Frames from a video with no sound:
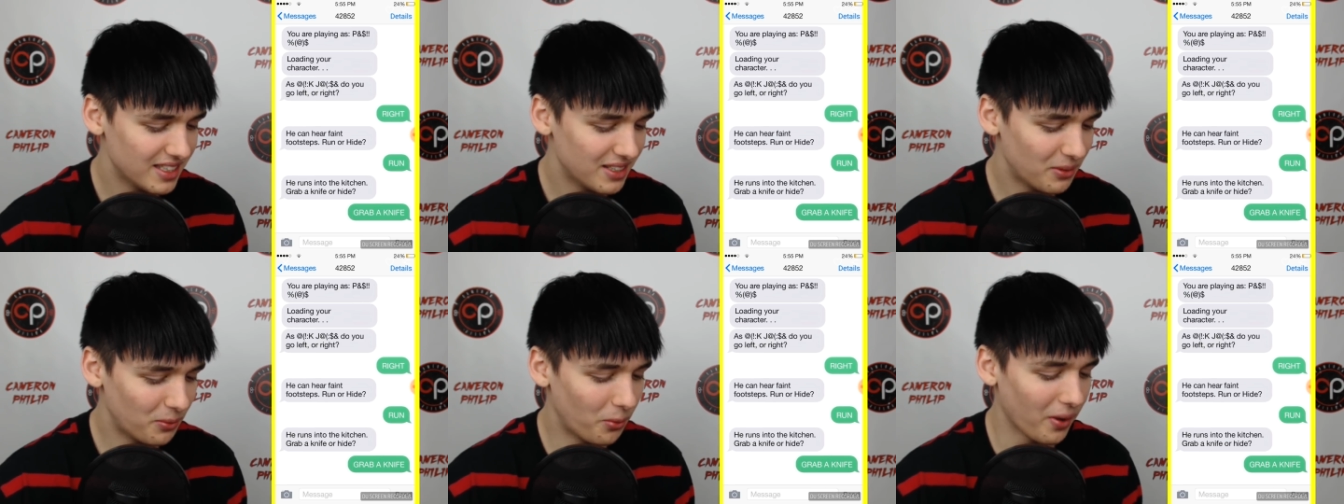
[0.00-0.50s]

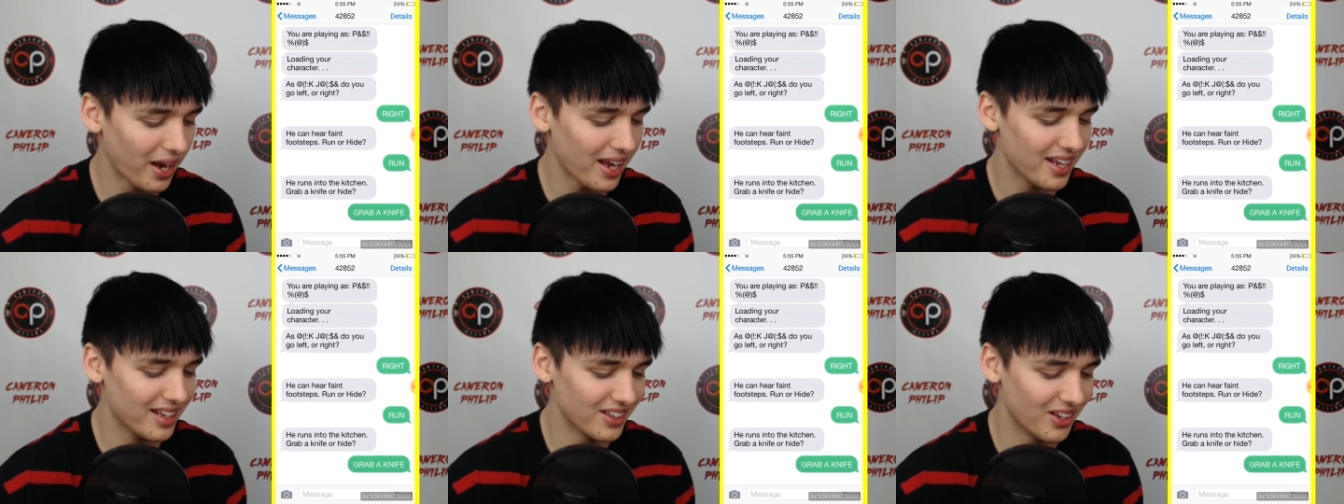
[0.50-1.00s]
What?
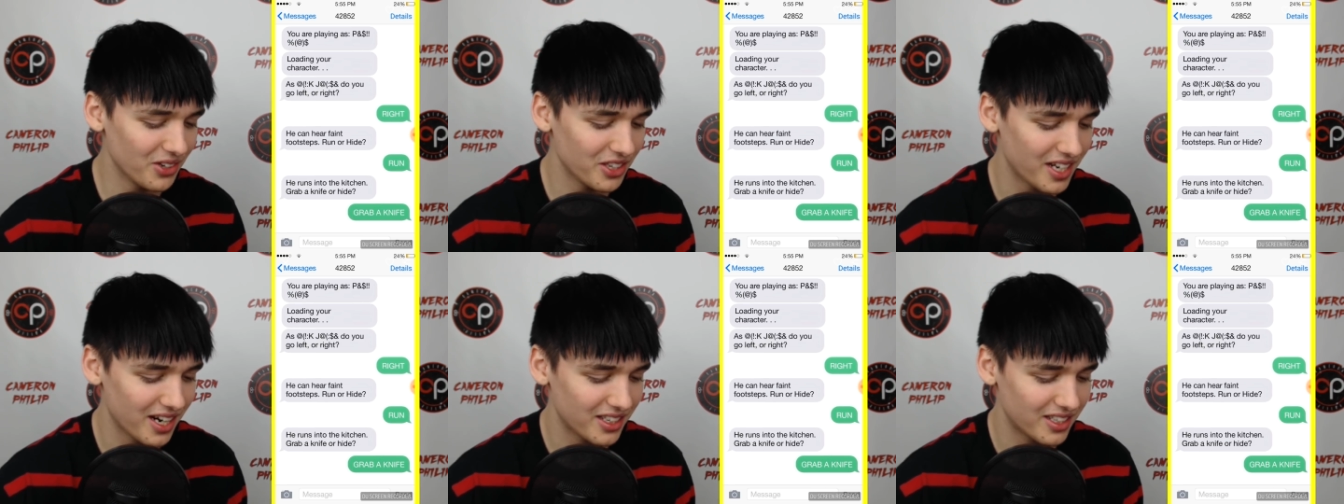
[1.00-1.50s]
Loading your
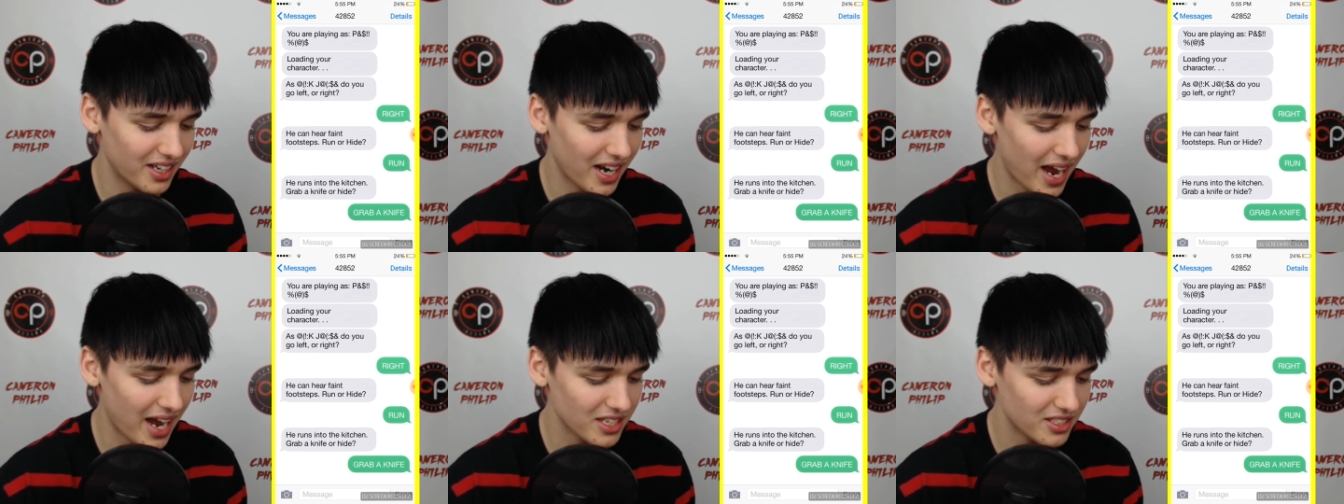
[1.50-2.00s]
character
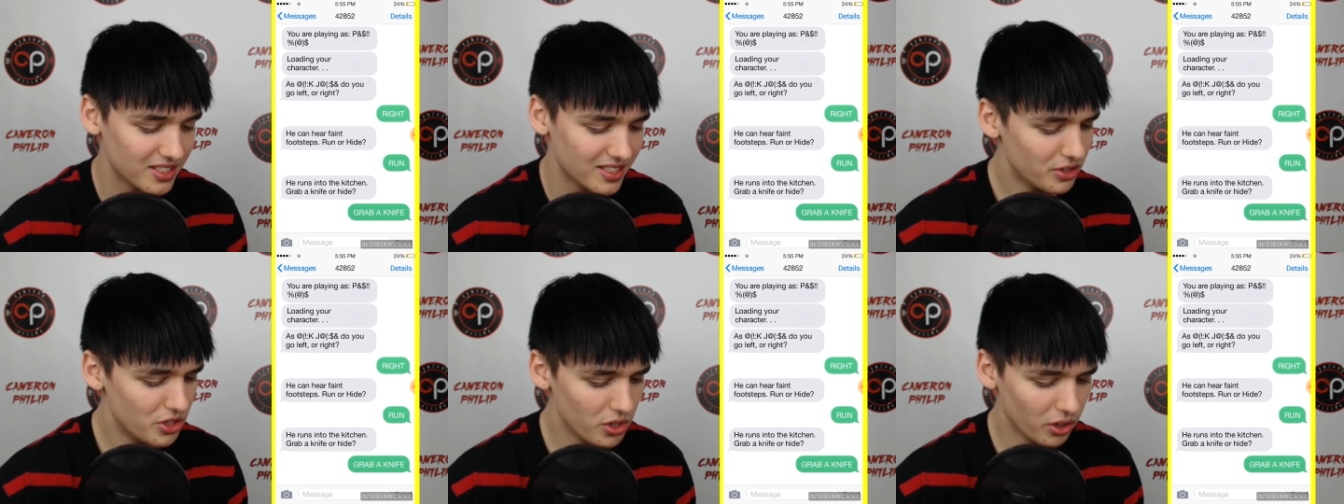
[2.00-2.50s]
as.
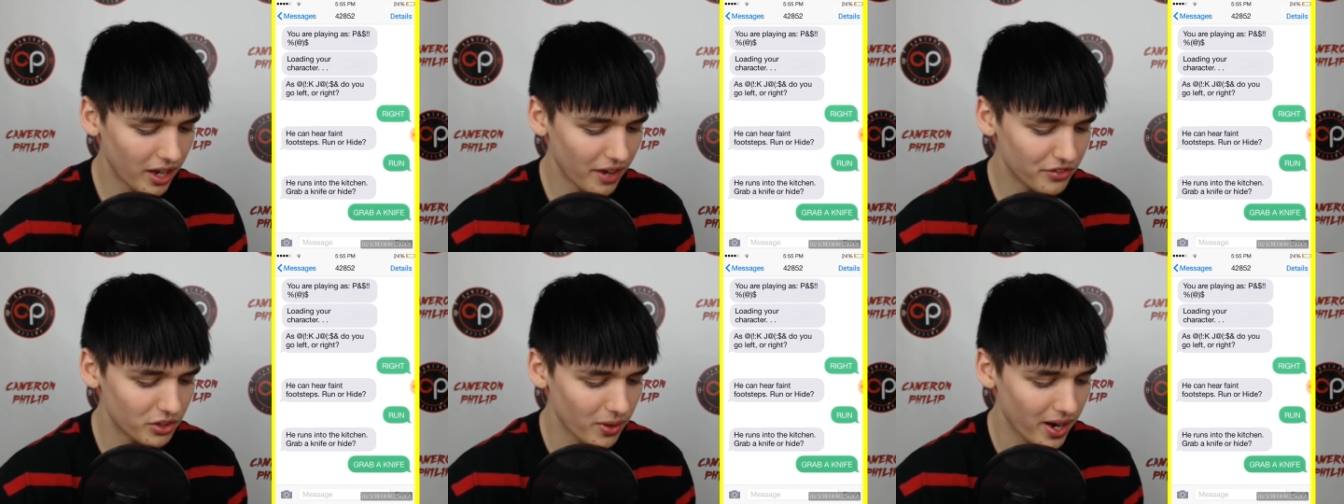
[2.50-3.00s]
Do you go
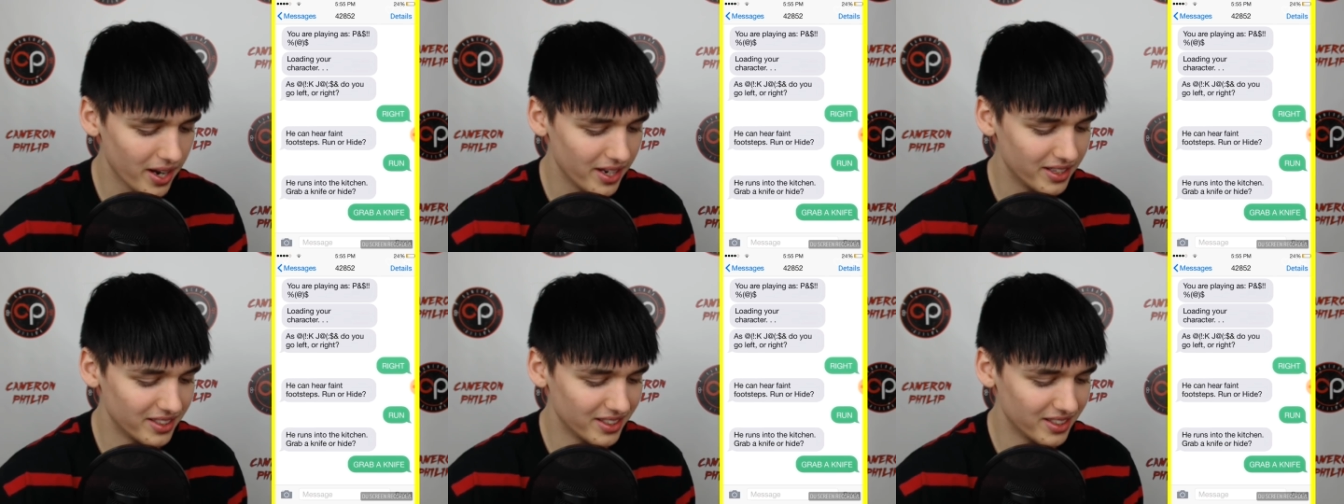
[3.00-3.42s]
left or right?